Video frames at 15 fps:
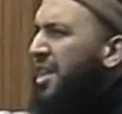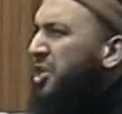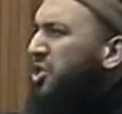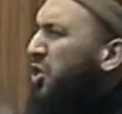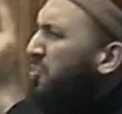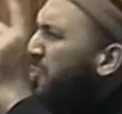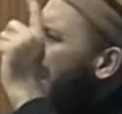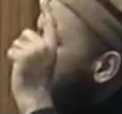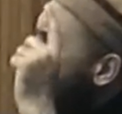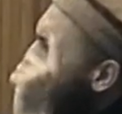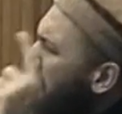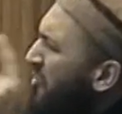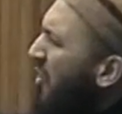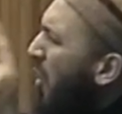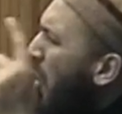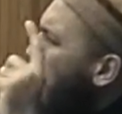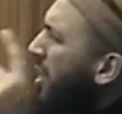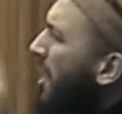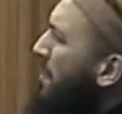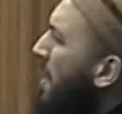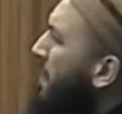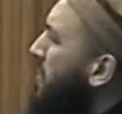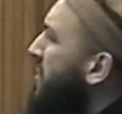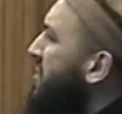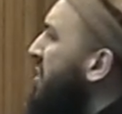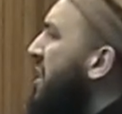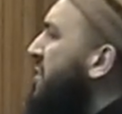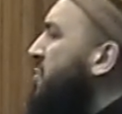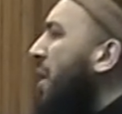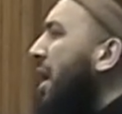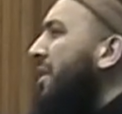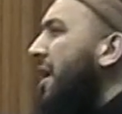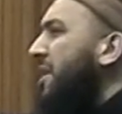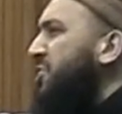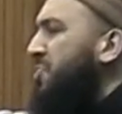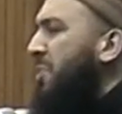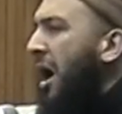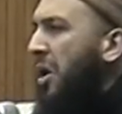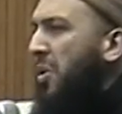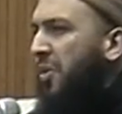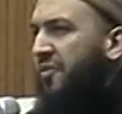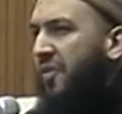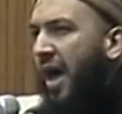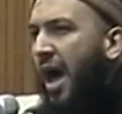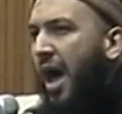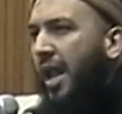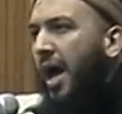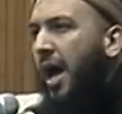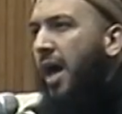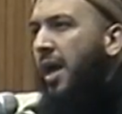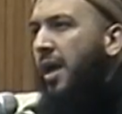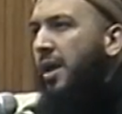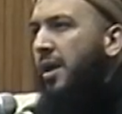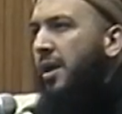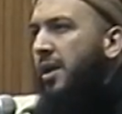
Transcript: This should be enough for all the people to turn to Allah subhanahu wa ta'ala.